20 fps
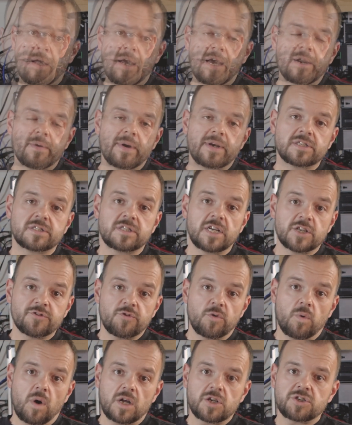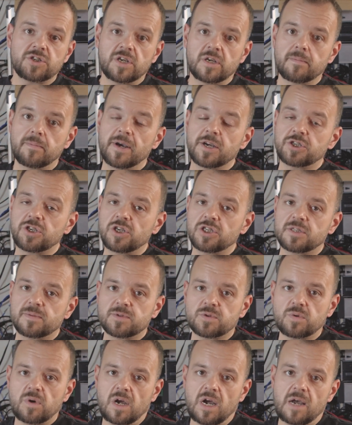anyways thanks for watching make sure you
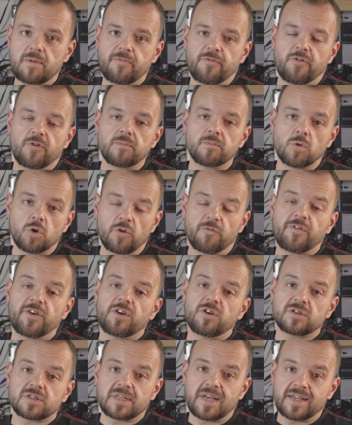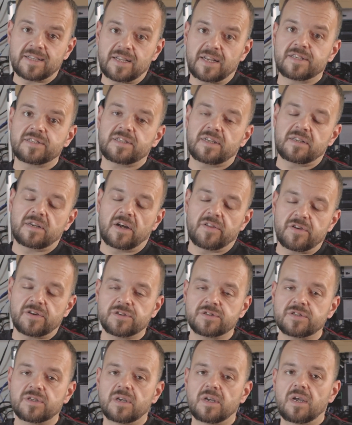subscribe for more videos like this and
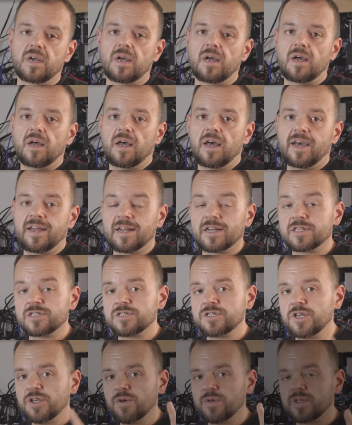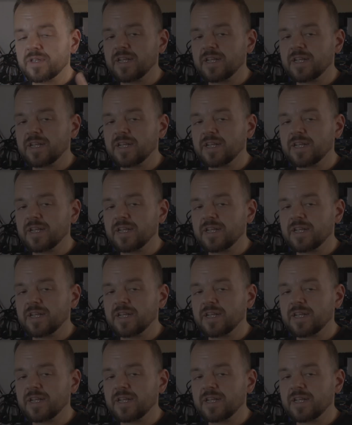others and I'll see you